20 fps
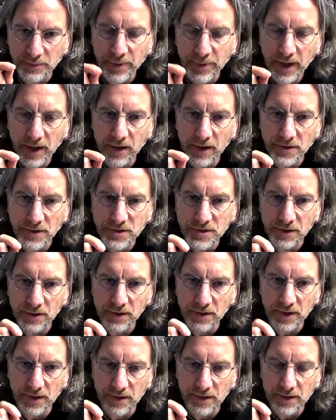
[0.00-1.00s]
Paris
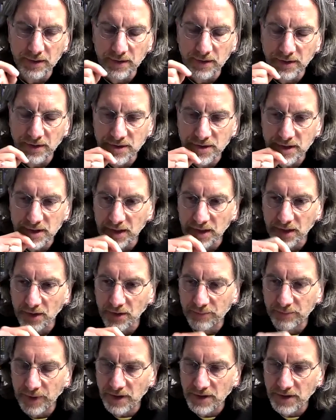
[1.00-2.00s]
earlier, the CEO
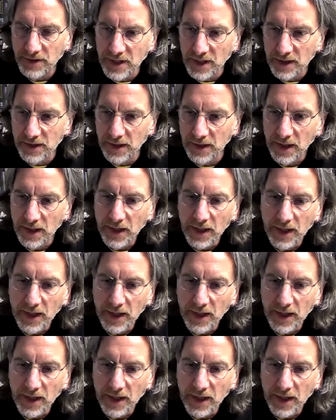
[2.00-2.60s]
of Mount Scottney,